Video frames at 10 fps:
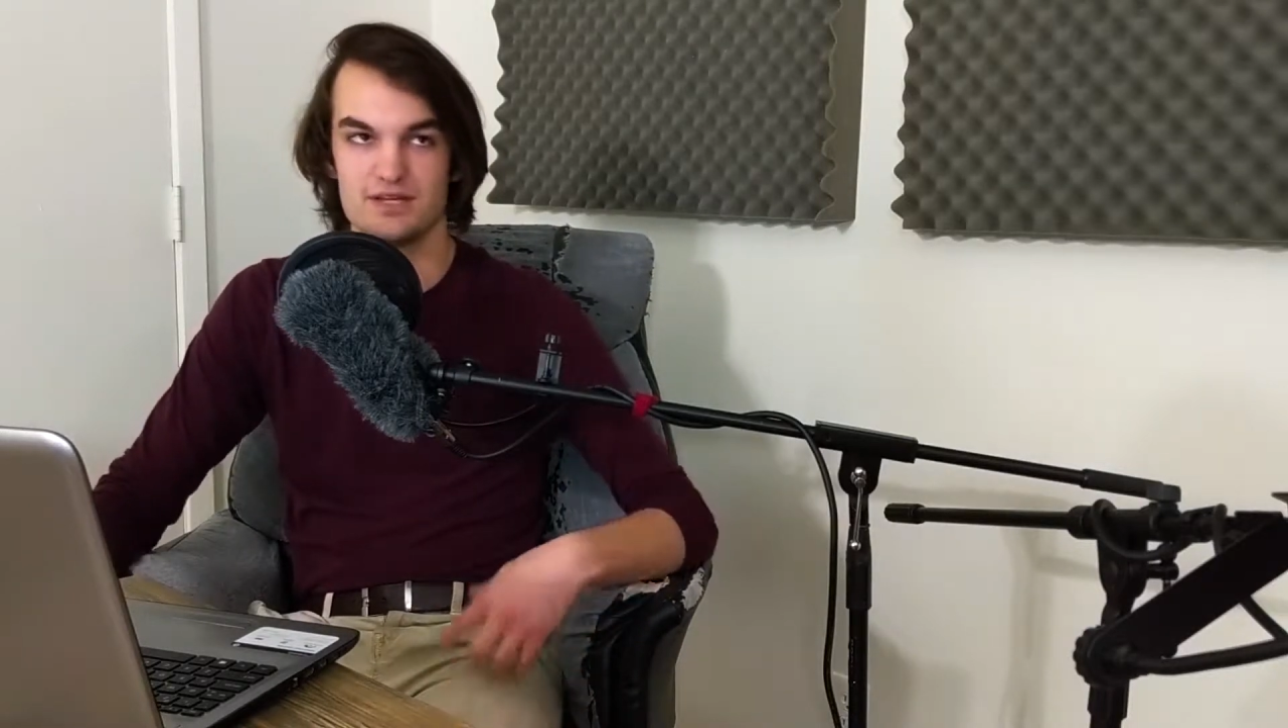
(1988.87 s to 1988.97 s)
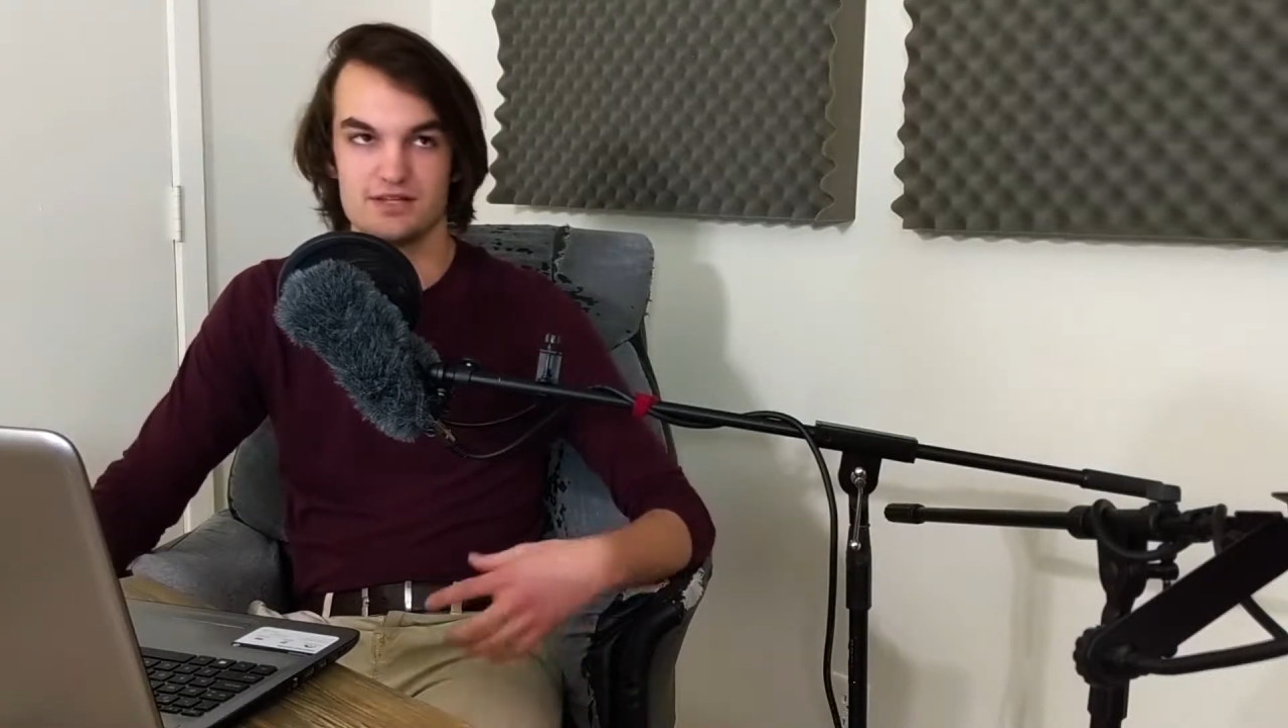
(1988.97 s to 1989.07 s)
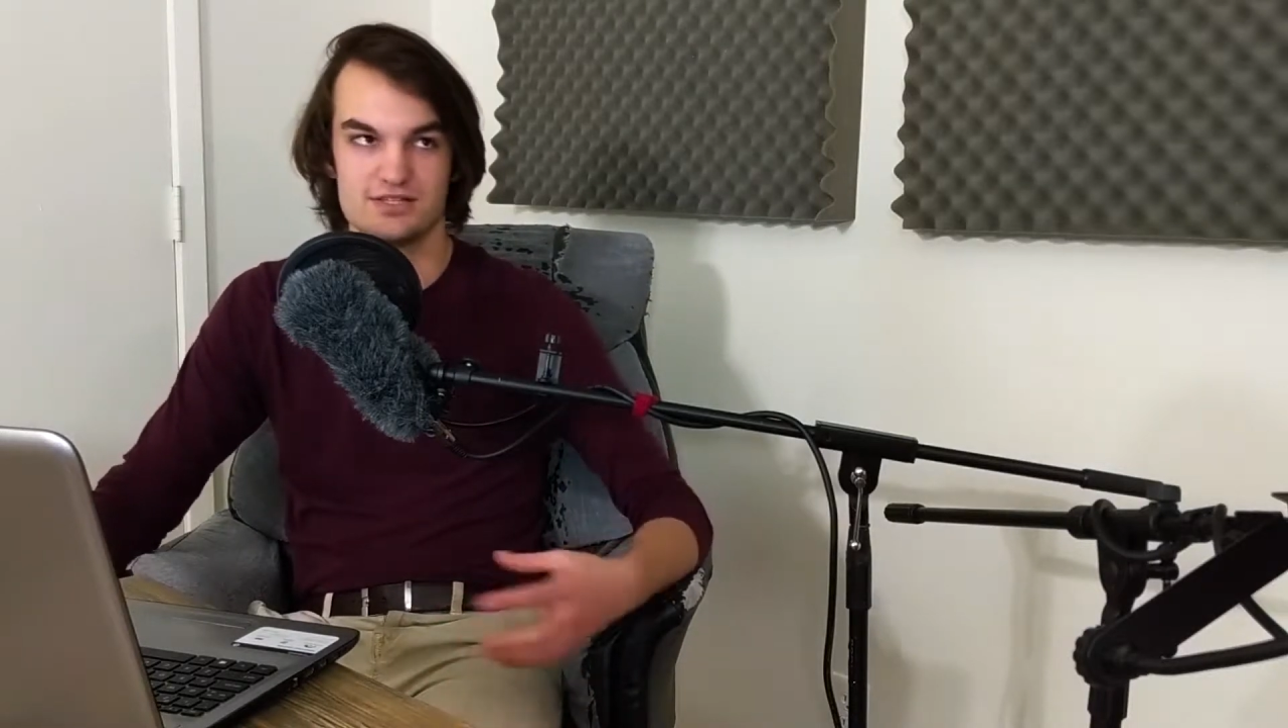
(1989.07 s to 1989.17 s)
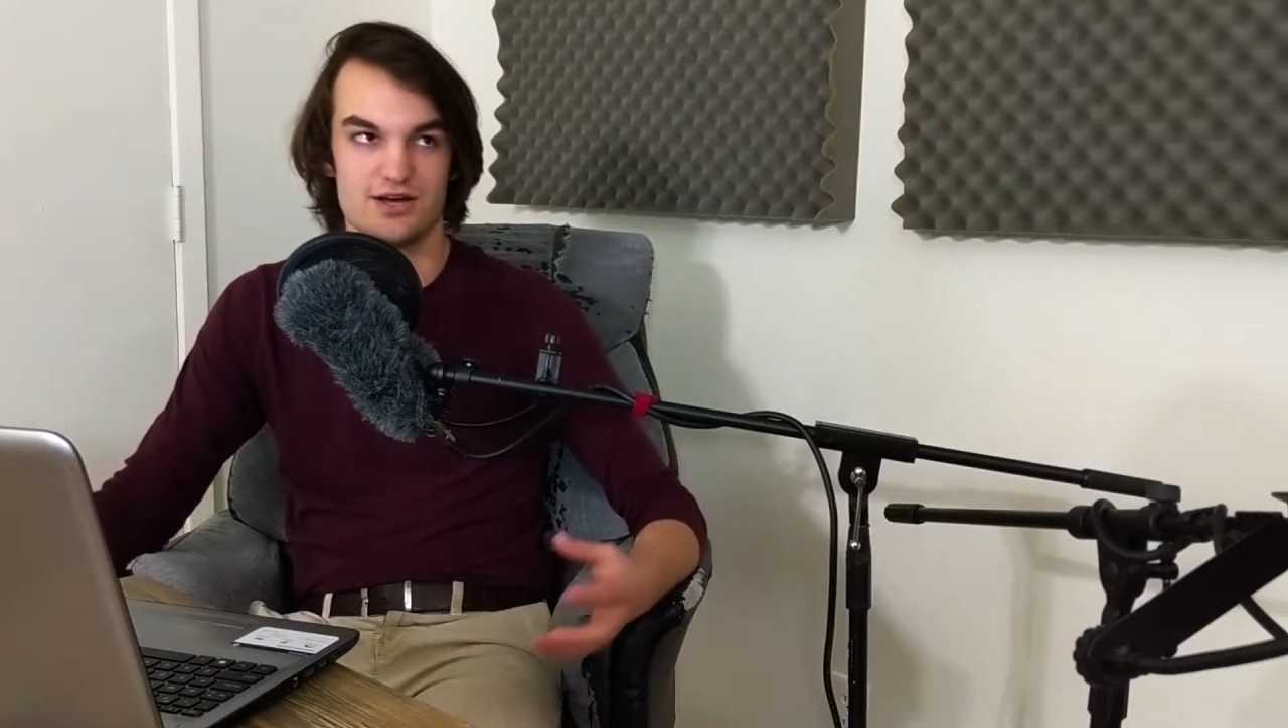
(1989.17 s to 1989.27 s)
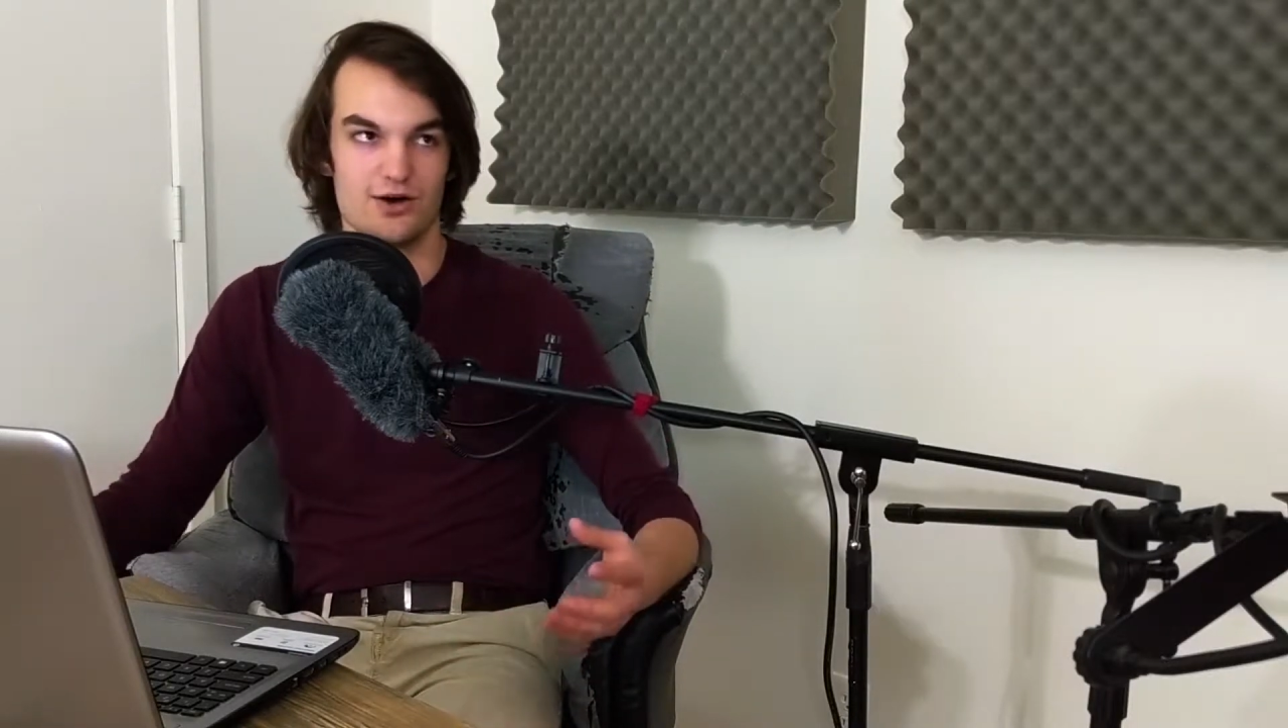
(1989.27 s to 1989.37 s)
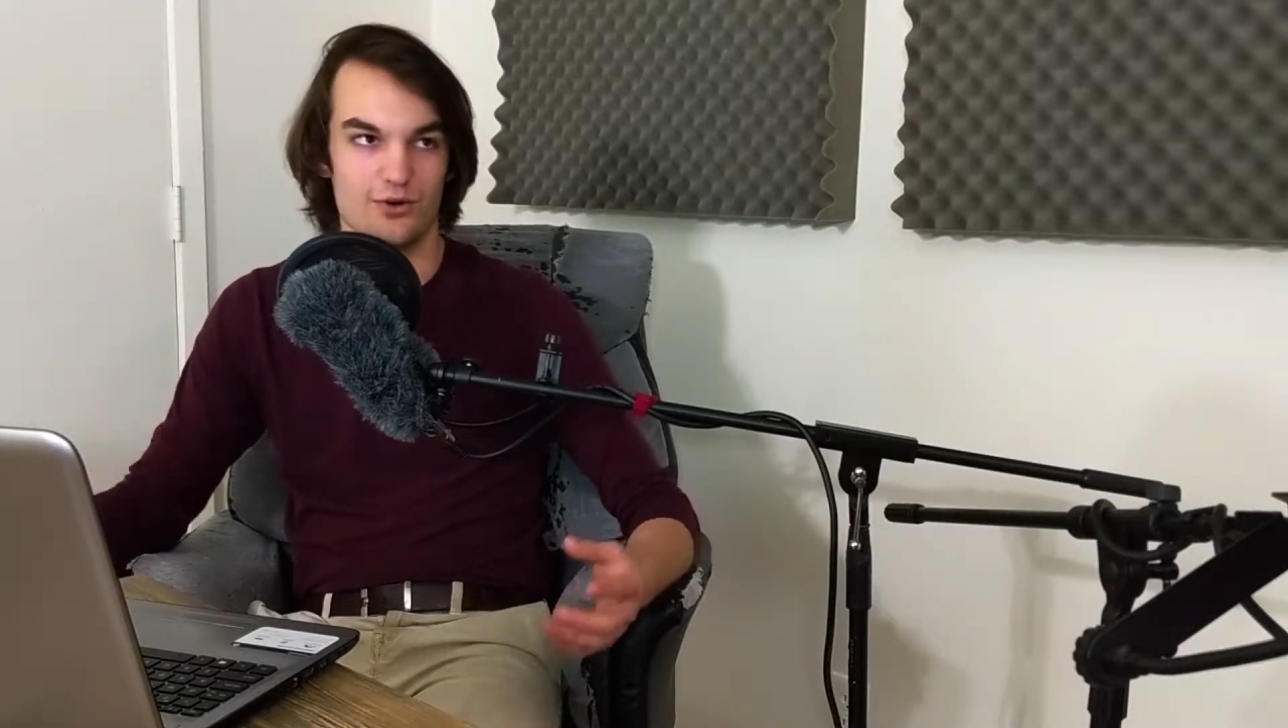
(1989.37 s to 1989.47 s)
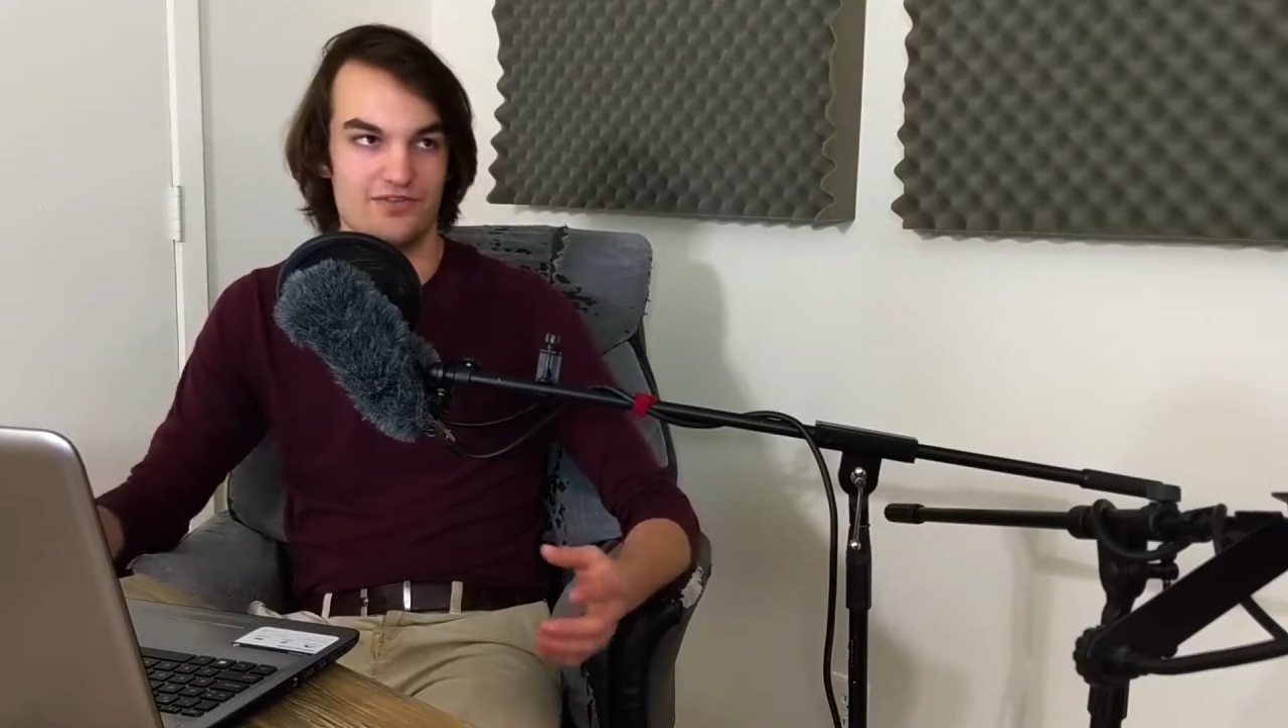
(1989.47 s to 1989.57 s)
so